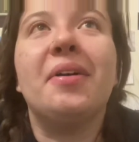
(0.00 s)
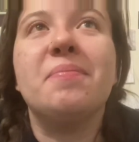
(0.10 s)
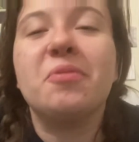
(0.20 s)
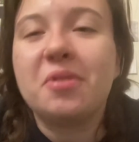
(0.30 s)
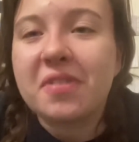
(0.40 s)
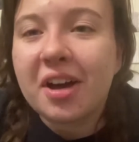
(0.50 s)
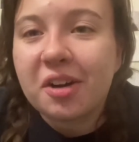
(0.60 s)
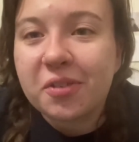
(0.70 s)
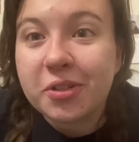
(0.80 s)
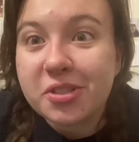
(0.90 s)
We've got our
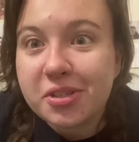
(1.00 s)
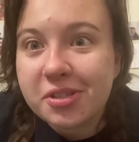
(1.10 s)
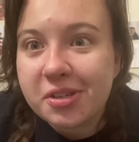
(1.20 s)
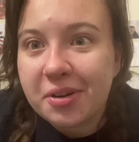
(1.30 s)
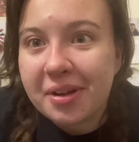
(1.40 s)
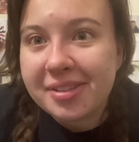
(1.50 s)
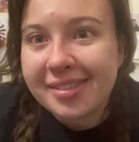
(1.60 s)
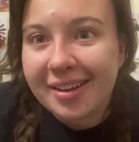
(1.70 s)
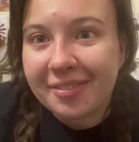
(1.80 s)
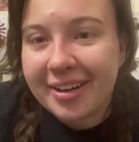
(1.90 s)
first snow
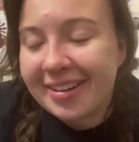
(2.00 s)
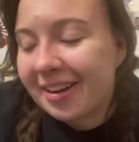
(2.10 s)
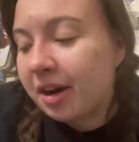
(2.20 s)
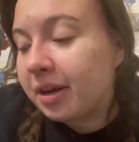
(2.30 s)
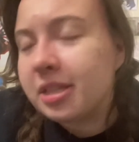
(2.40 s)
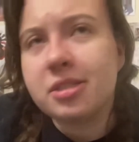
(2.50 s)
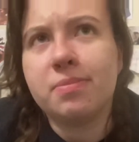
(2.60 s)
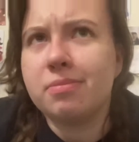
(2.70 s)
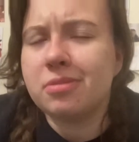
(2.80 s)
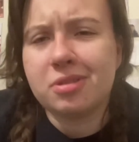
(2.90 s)
outside right now, and it's
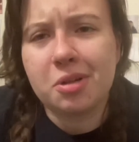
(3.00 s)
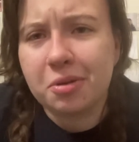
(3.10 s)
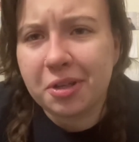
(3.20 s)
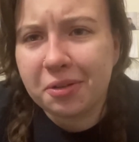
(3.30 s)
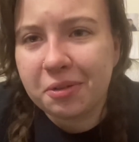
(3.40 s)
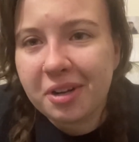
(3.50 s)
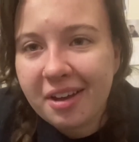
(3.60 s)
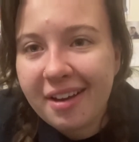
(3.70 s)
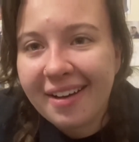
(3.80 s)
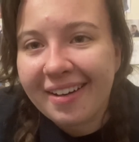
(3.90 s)
so cute.
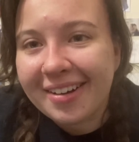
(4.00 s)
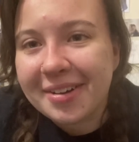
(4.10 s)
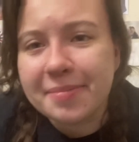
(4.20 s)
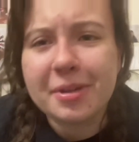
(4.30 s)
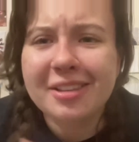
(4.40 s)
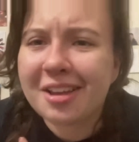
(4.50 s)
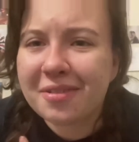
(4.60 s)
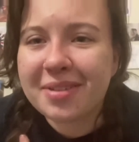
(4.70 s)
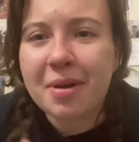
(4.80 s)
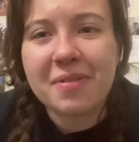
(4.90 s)
Love
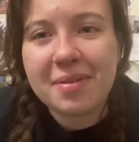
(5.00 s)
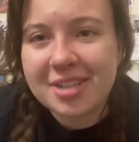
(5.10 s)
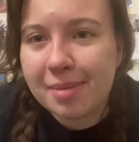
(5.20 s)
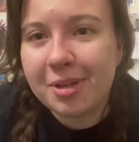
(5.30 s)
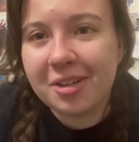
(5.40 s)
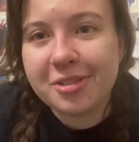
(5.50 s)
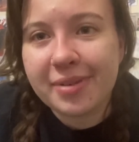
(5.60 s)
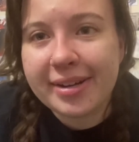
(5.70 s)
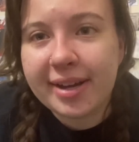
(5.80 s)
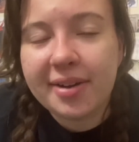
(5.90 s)
it. My favorite time of year is
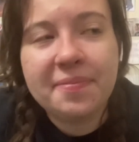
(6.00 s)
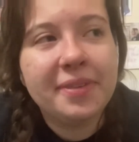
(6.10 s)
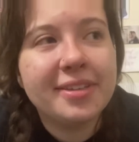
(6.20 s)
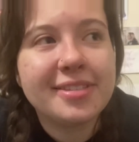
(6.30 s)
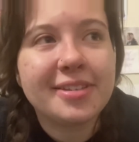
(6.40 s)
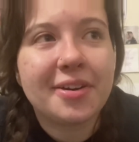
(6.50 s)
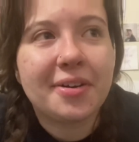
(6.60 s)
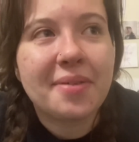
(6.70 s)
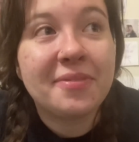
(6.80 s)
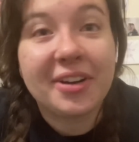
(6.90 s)
right now. So,
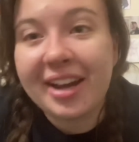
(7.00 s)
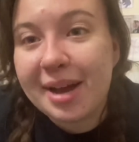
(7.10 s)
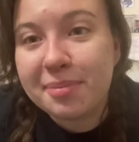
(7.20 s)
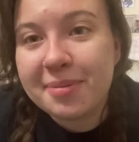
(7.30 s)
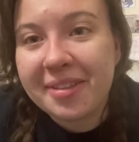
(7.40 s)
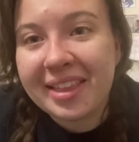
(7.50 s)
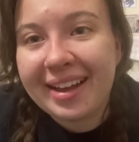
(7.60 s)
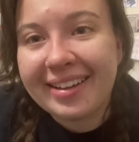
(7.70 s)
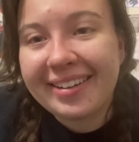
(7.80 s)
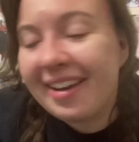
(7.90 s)
very happy about
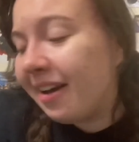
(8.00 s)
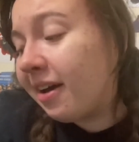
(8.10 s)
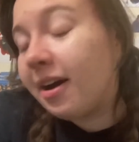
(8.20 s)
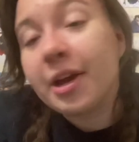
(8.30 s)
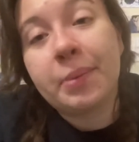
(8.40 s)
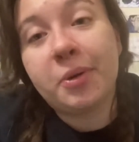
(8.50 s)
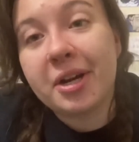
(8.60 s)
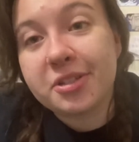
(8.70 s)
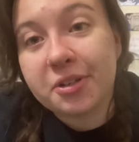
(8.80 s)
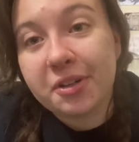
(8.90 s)
that. I hope you
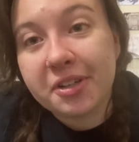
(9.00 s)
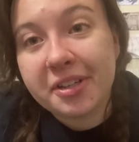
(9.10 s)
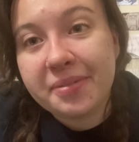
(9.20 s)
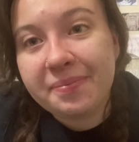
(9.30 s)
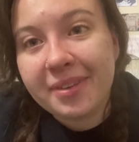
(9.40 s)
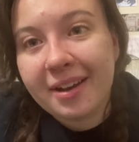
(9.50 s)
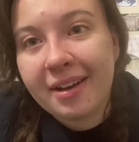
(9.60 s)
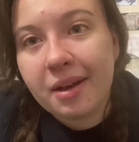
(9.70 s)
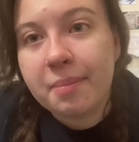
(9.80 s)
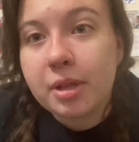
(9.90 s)
guys are all good.
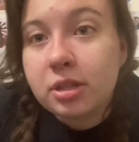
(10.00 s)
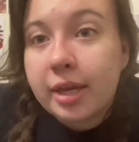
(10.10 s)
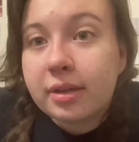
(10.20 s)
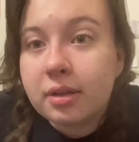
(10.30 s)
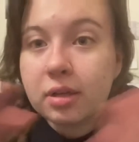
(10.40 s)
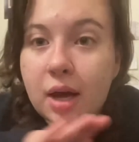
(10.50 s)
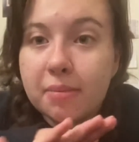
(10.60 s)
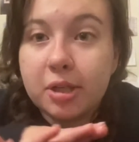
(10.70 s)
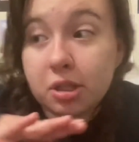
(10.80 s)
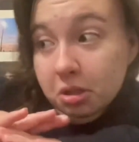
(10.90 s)
Like,
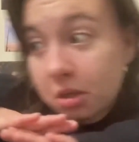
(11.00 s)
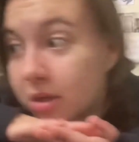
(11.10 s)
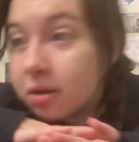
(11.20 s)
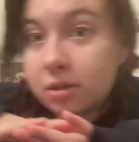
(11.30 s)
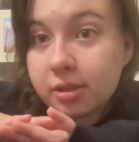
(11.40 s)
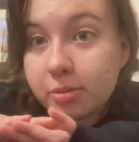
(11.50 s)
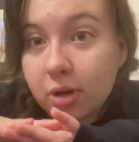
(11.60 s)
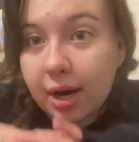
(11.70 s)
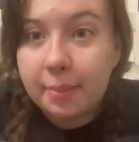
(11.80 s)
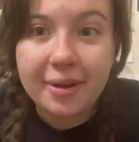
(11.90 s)
comment,
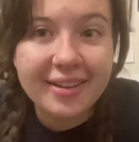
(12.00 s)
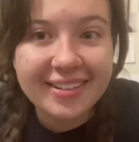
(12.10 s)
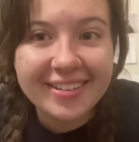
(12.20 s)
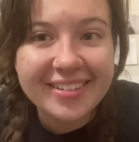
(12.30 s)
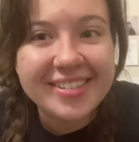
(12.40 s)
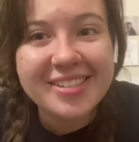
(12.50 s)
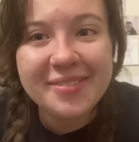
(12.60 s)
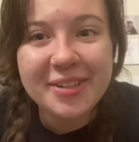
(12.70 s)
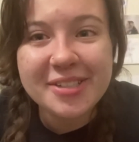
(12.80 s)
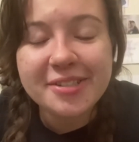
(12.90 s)
subscribe. I'll see you
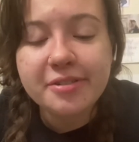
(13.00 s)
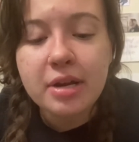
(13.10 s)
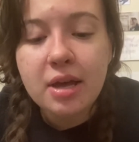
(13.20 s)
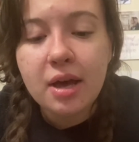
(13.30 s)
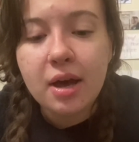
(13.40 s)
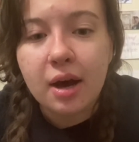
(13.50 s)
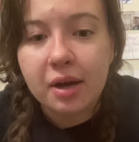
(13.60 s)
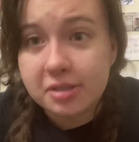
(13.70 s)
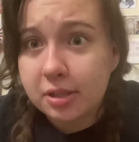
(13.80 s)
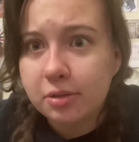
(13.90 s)
very soon. I'll
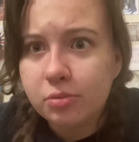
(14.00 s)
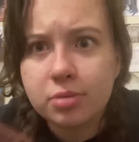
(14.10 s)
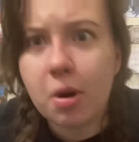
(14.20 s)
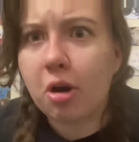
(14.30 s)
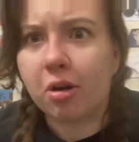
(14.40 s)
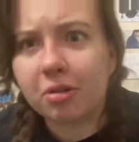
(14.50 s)
see you tomorrow.